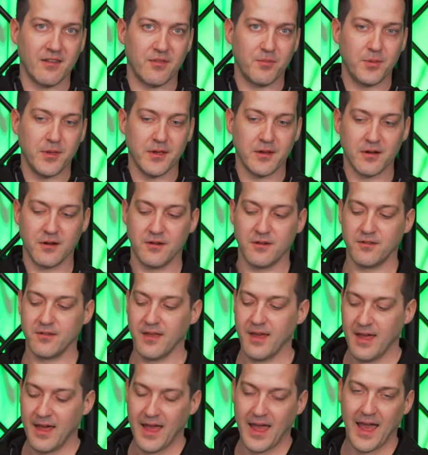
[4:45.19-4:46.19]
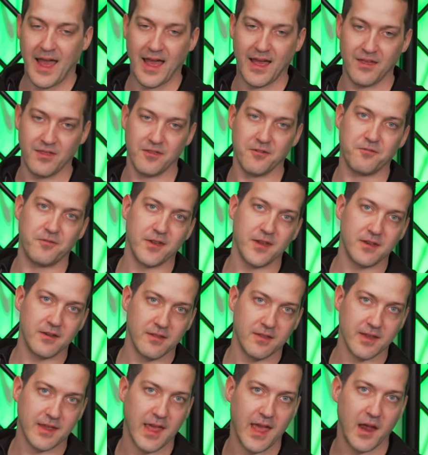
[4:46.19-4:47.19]
speakers and the feed to
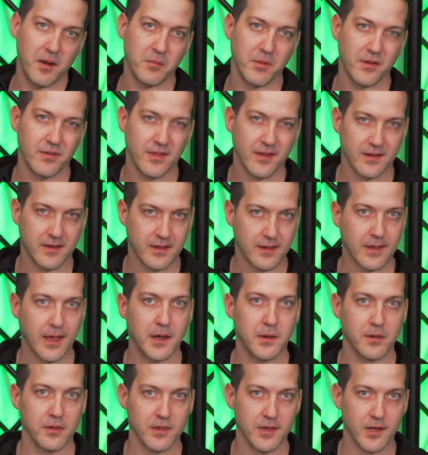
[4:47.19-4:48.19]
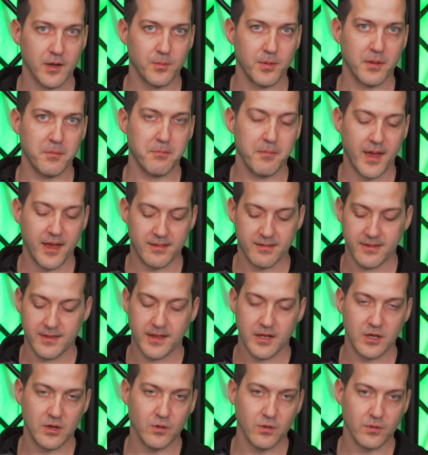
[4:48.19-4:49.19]
the camera. That can get a little bit messy
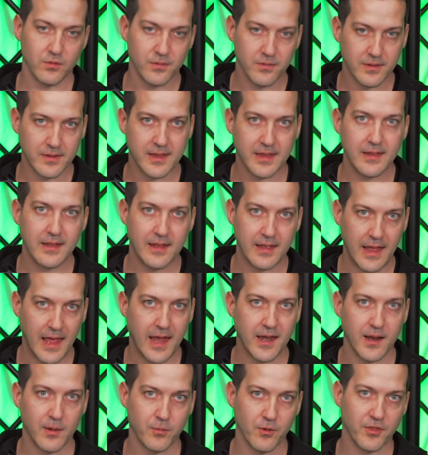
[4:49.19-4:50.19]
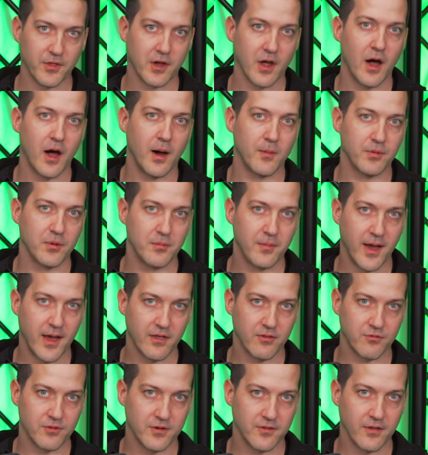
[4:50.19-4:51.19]
and you'll end up with a
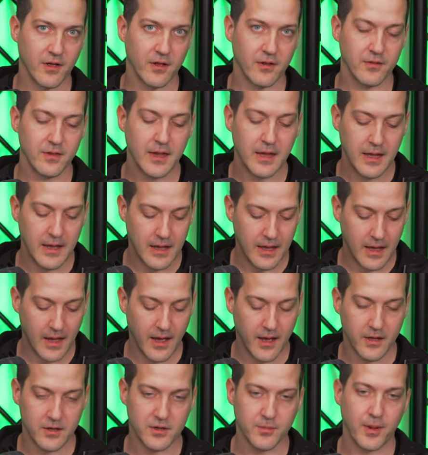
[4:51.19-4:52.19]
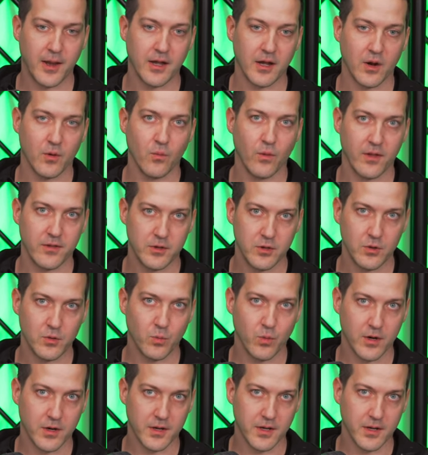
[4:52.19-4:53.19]
compromised result depending on what you're
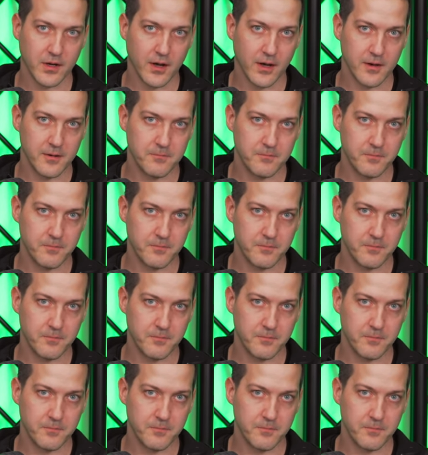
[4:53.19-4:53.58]
working on.